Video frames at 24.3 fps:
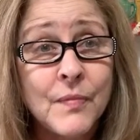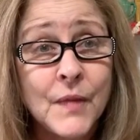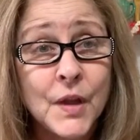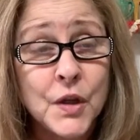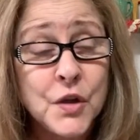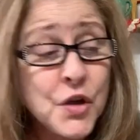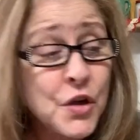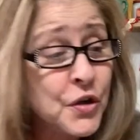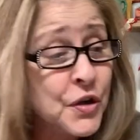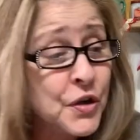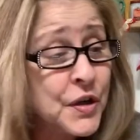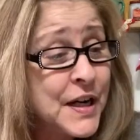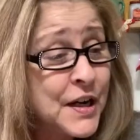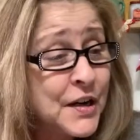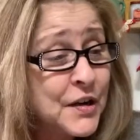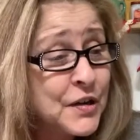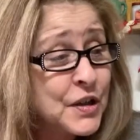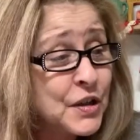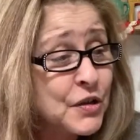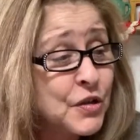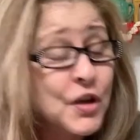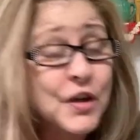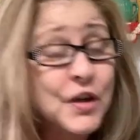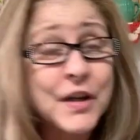You're here
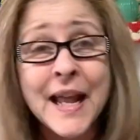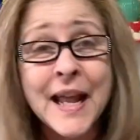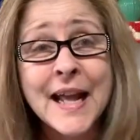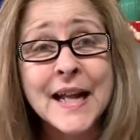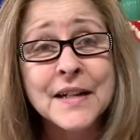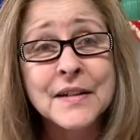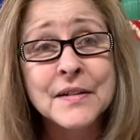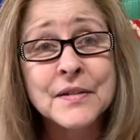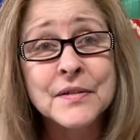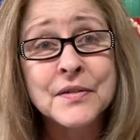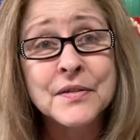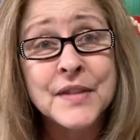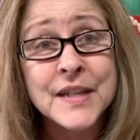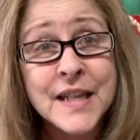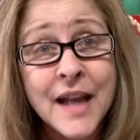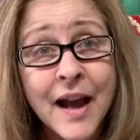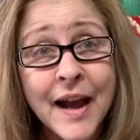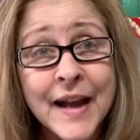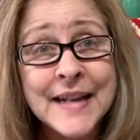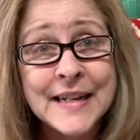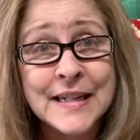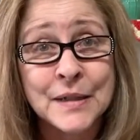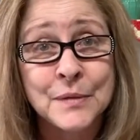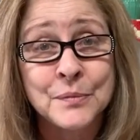to look at the
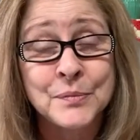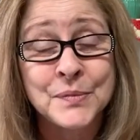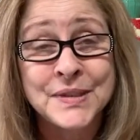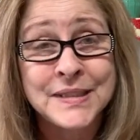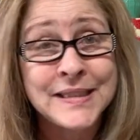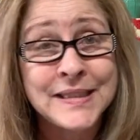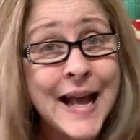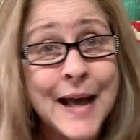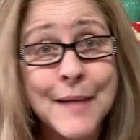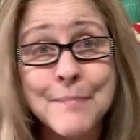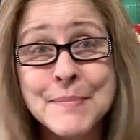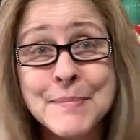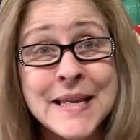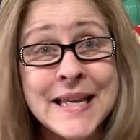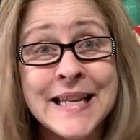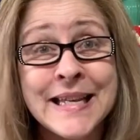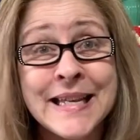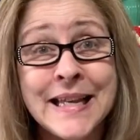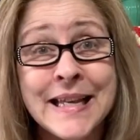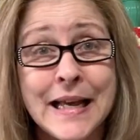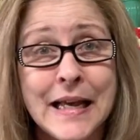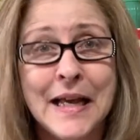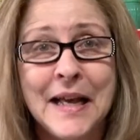items, not me.